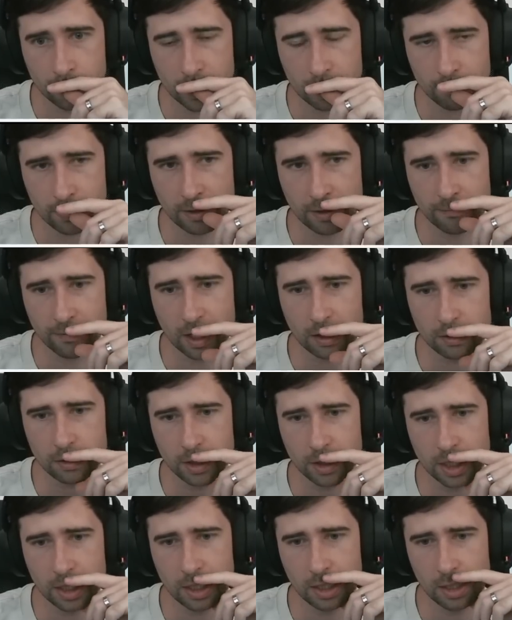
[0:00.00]

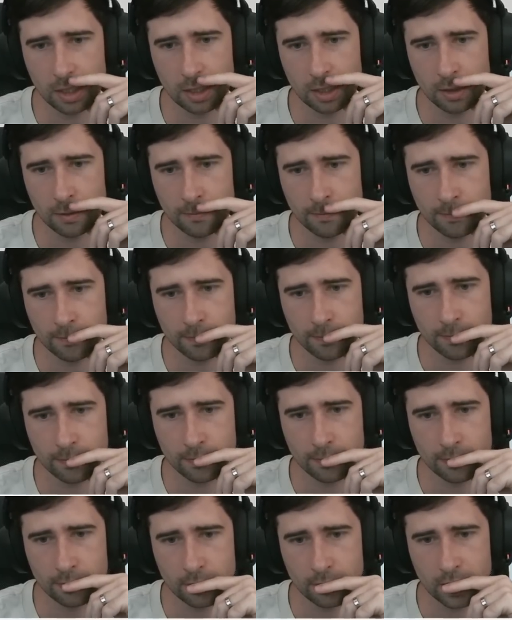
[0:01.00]
Valkyrie here,
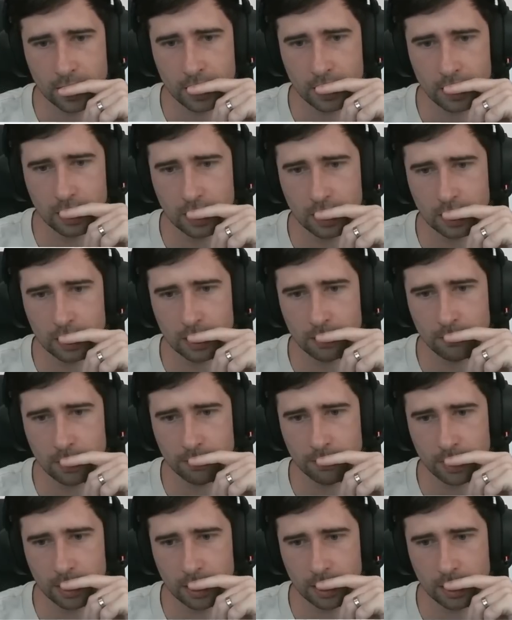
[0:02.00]
and then we
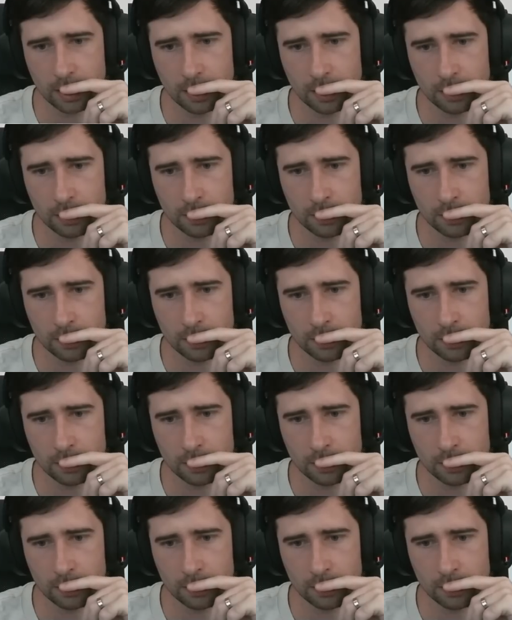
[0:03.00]
play.